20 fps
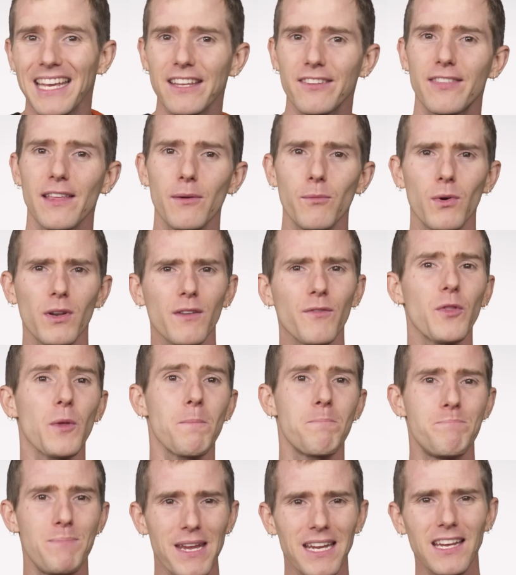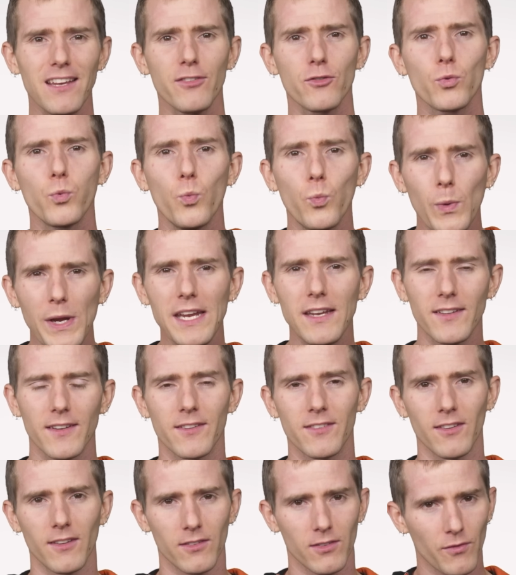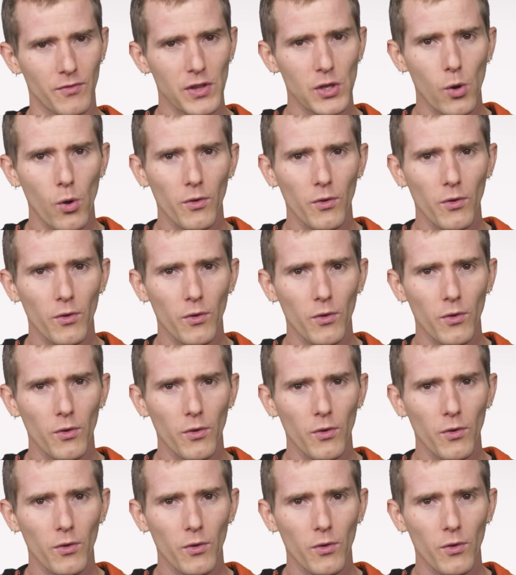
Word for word: is that one of the biggest weaknesses of the